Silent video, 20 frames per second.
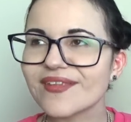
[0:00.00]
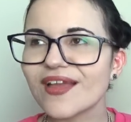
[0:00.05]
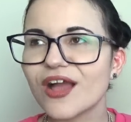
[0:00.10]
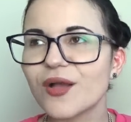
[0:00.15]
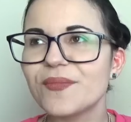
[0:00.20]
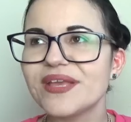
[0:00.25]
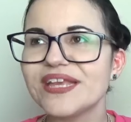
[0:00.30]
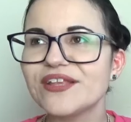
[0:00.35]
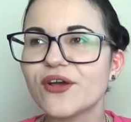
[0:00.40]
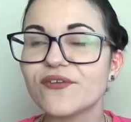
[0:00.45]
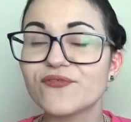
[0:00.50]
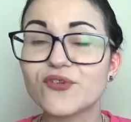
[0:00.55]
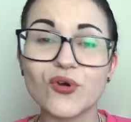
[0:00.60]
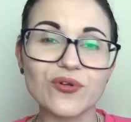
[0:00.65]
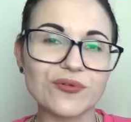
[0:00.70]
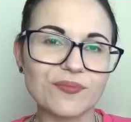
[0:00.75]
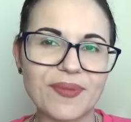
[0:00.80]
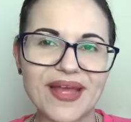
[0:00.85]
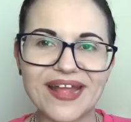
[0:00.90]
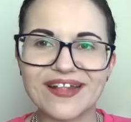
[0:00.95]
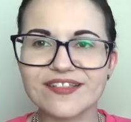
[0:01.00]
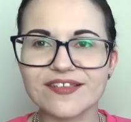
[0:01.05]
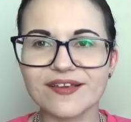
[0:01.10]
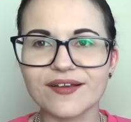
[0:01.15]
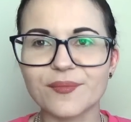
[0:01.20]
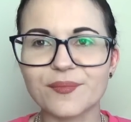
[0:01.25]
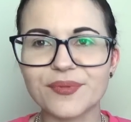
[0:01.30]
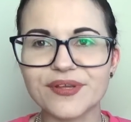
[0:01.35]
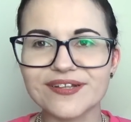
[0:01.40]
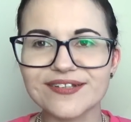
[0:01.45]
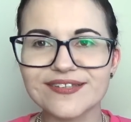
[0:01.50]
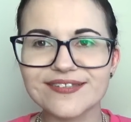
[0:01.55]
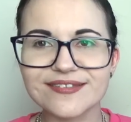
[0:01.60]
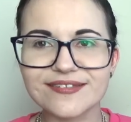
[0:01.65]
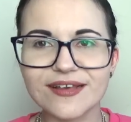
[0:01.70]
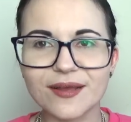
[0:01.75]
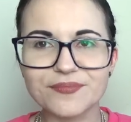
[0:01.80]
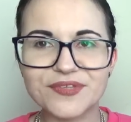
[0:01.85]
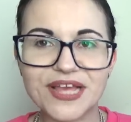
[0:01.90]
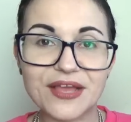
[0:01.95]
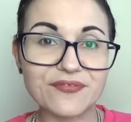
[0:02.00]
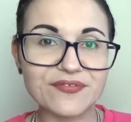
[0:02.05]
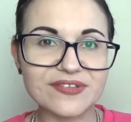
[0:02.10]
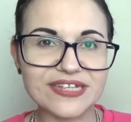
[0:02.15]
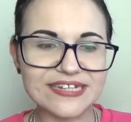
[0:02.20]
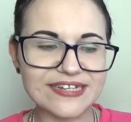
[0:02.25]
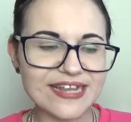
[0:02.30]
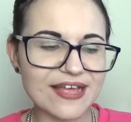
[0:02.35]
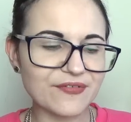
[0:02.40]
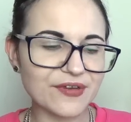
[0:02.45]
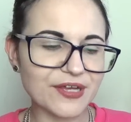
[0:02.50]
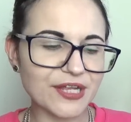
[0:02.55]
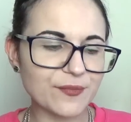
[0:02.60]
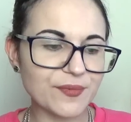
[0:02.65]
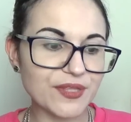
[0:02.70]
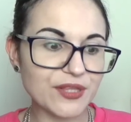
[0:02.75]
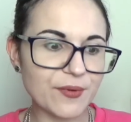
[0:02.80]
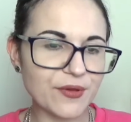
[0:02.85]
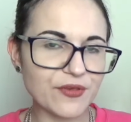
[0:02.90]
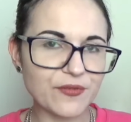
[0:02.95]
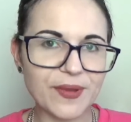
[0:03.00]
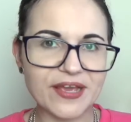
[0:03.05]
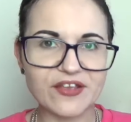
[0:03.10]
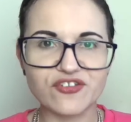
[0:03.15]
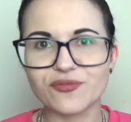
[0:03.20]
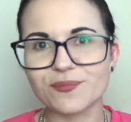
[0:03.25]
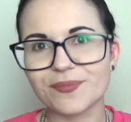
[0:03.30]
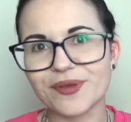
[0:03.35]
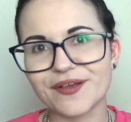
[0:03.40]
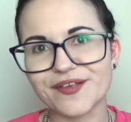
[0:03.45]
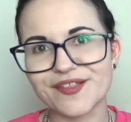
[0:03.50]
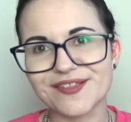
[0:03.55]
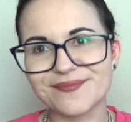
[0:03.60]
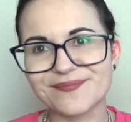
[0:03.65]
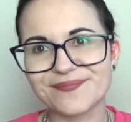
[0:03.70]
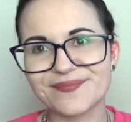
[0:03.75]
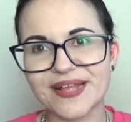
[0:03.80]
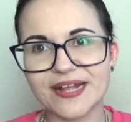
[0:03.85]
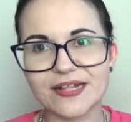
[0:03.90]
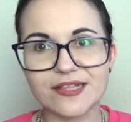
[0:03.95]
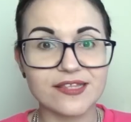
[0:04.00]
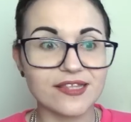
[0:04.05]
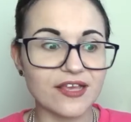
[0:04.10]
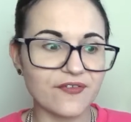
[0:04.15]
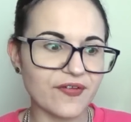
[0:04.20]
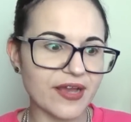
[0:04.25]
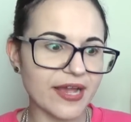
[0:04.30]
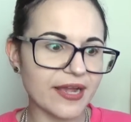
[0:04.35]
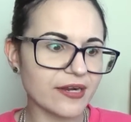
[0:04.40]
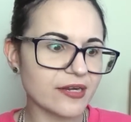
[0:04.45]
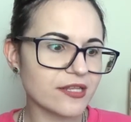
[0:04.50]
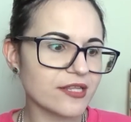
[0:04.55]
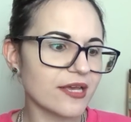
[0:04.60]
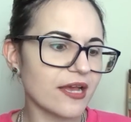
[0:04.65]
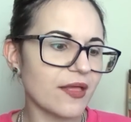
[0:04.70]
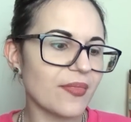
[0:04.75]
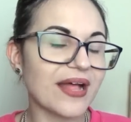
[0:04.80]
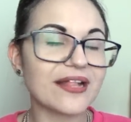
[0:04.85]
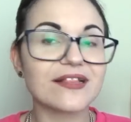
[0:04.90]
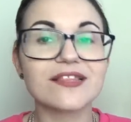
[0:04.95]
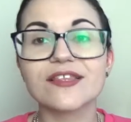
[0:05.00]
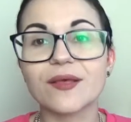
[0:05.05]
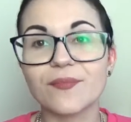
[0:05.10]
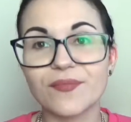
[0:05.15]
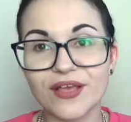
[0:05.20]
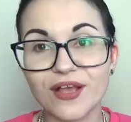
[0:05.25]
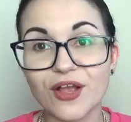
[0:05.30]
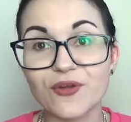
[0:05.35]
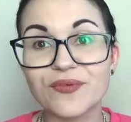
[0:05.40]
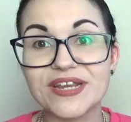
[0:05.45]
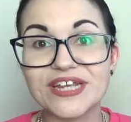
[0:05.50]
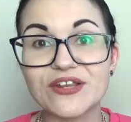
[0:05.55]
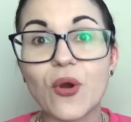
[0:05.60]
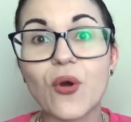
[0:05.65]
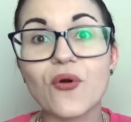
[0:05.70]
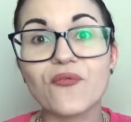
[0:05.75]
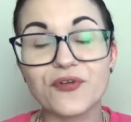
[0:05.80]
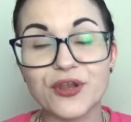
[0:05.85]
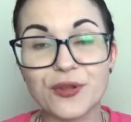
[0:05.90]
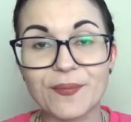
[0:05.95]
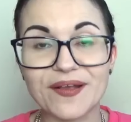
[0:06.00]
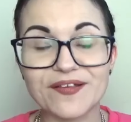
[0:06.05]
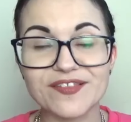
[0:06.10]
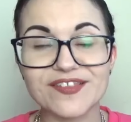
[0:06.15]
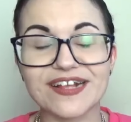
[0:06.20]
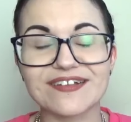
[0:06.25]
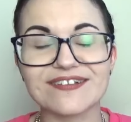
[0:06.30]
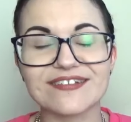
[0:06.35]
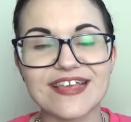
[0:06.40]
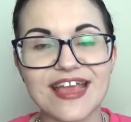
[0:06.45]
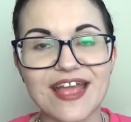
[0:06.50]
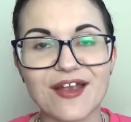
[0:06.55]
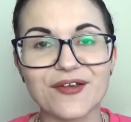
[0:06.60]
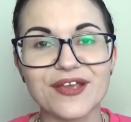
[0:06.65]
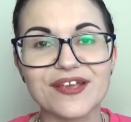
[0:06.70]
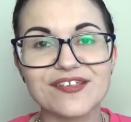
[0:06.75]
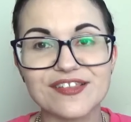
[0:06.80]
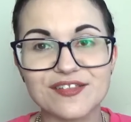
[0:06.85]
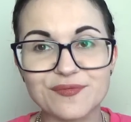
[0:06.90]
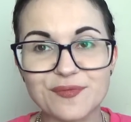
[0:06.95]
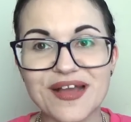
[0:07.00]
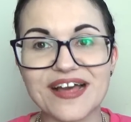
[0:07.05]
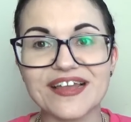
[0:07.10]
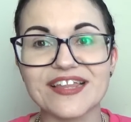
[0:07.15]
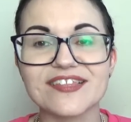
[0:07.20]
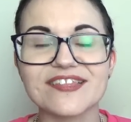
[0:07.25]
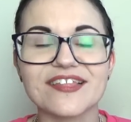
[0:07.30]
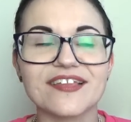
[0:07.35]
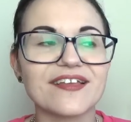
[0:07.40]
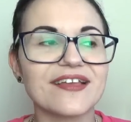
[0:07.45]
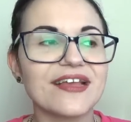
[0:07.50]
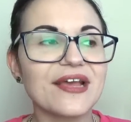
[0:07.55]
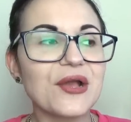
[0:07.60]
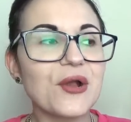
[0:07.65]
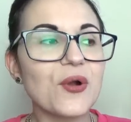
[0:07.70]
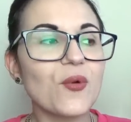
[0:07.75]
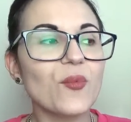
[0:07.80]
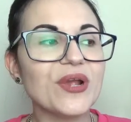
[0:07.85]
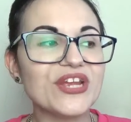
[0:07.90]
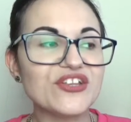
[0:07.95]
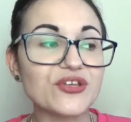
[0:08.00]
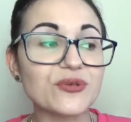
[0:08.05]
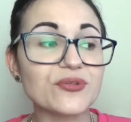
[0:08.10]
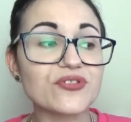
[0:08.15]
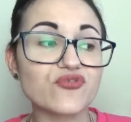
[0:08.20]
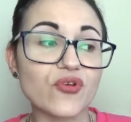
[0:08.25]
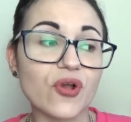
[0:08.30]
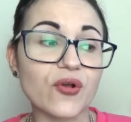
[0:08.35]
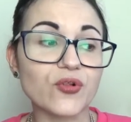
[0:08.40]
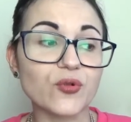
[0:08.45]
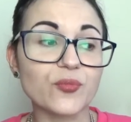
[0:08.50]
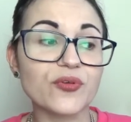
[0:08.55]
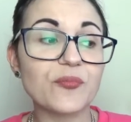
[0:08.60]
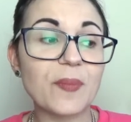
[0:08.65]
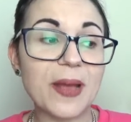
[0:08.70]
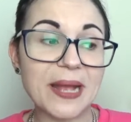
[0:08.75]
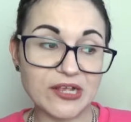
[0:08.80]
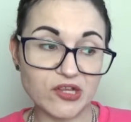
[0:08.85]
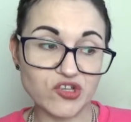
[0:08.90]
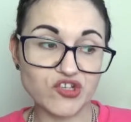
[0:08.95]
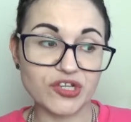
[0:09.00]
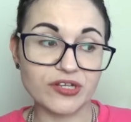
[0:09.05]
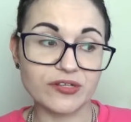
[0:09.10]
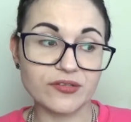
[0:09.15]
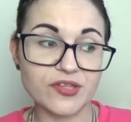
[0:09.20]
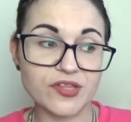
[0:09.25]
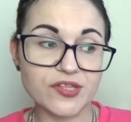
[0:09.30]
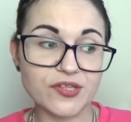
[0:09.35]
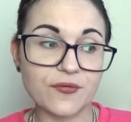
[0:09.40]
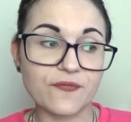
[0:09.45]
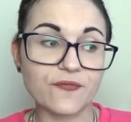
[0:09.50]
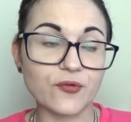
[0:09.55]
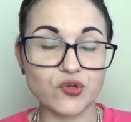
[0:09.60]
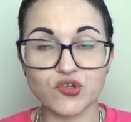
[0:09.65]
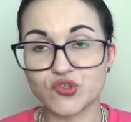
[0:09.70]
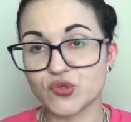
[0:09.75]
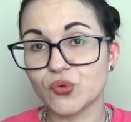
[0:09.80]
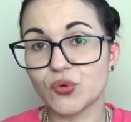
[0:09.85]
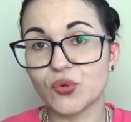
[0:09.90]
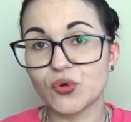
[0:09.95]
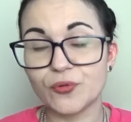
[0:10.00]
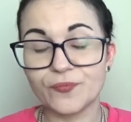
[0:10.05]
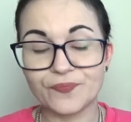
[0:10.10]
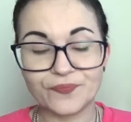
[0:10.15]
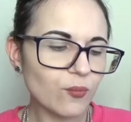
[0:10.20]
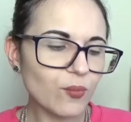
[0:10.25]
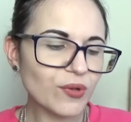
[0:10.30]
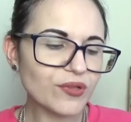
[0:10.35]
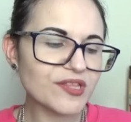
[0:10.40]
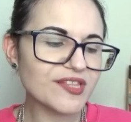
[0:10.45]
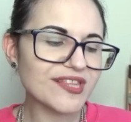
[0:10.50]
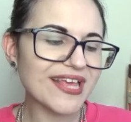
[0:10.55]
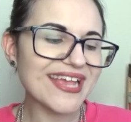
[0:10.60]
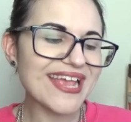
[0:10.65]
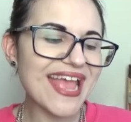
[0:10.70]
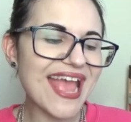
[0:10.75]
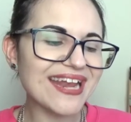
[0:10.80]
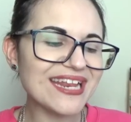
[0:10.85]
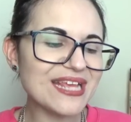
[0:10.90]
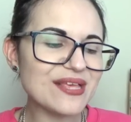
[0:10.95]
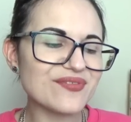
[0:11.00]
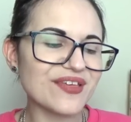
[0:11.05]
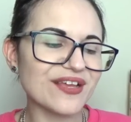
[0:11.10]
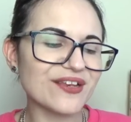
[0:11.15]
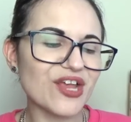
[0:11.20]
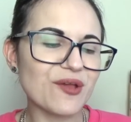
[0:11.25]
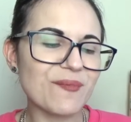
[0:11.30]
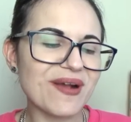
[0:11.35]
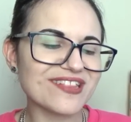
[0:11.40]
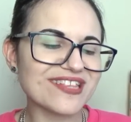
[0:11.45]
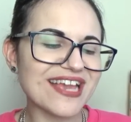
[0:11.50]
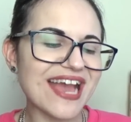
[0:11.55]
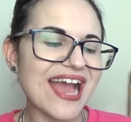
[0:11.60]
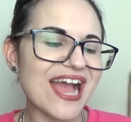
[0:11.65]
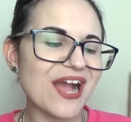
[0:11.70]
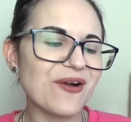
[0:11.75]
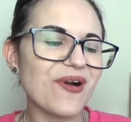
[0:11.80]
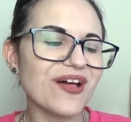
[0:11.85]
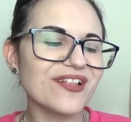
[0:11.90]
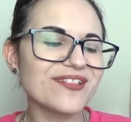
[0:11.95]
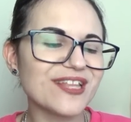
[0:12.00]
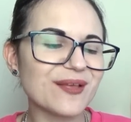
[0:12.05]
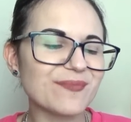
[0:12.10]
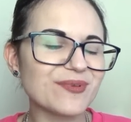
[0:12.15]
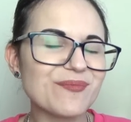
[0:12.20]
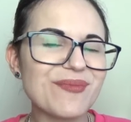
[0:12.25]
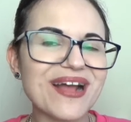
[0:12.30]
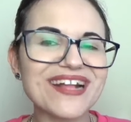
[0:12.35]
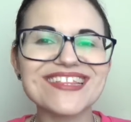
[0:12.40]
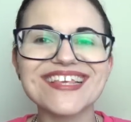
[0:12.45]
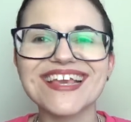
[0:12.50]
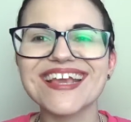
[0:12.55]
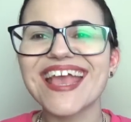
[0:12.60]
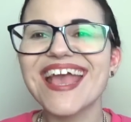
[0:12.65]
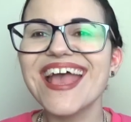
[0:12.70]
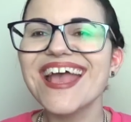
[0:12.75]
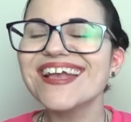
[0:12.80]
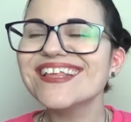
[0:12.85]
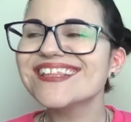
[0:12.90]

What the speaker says: I mean, I've gotten better, but I'm definitely never going to be the most patient person. That's a fact. And that's something I read often about Sagittarius as well, is that we do struggle with patience, for sure. We'll say anything, no matter how undiplomatic.